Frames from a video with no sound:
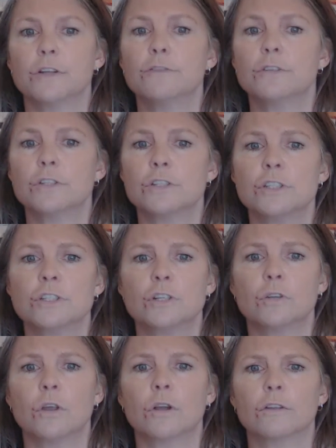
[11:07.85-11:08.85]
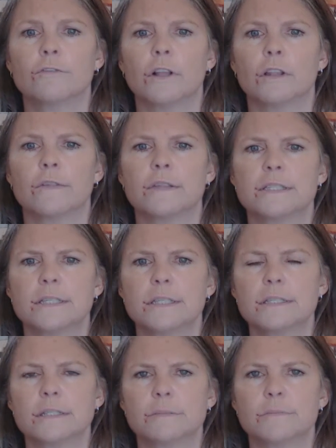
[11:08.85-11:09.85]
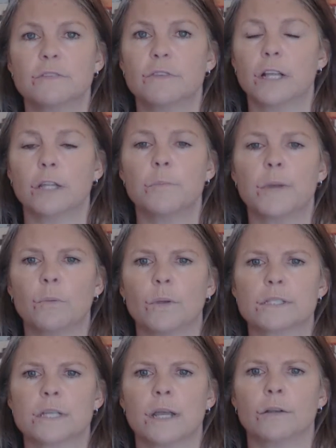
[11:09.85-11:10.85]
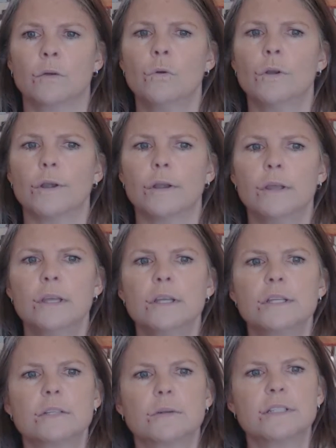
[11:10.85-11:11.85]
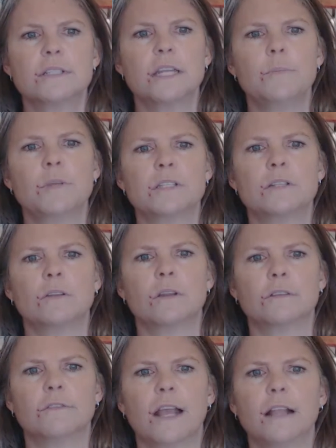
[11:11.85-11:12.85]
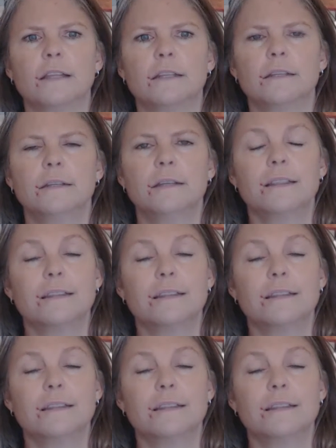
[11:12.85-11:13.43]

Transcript: their versions no longer follow the system developed by Westcott and Hort, so our statement is no longer valid.